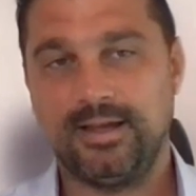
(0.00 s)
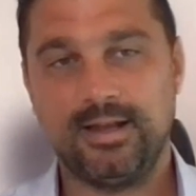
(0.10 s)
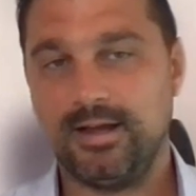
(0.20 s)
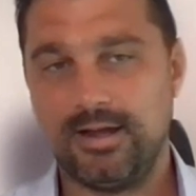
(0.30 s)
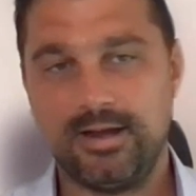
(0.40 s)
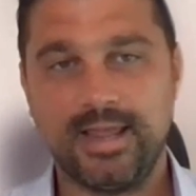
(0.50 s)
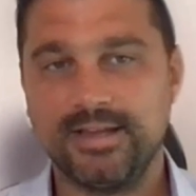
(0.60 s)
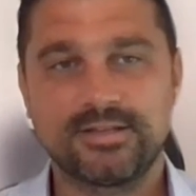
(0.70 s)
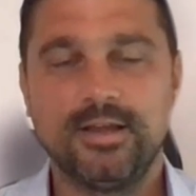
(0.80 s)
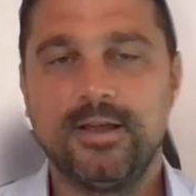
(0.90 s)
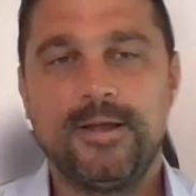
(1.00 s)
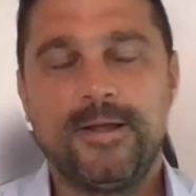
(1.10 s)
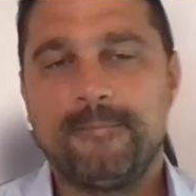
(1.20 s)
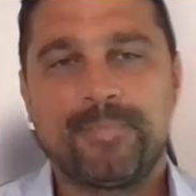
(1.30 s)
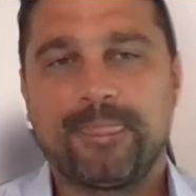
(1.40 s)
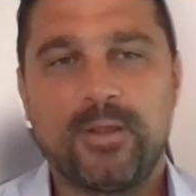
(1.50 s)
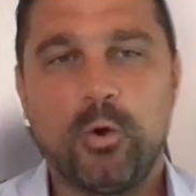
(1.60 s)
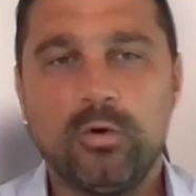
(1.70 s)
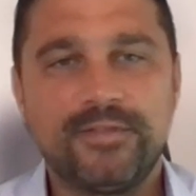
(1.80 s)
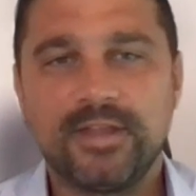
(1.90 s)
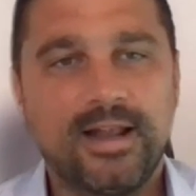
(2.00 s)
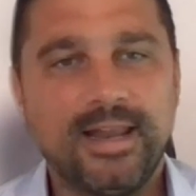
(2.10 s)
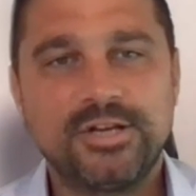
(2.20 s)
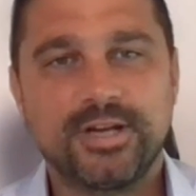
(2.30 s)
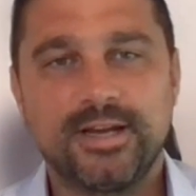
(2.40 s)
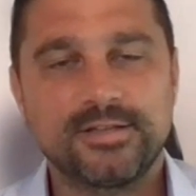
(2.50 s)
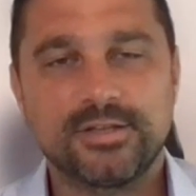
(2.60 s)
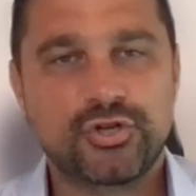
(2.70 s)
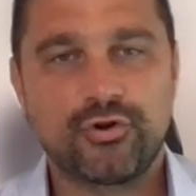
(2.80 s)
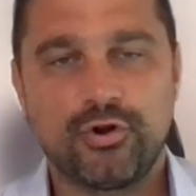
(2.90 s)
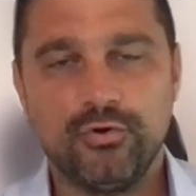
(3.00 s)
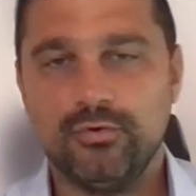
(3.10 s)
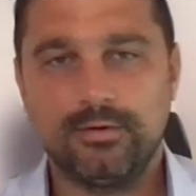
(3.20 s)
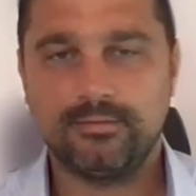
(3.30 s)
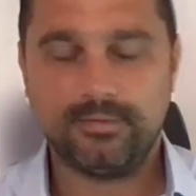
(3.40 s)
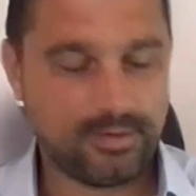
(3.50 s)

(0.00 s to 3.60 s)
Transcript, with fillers: Uh, I guess all of the cliches are true,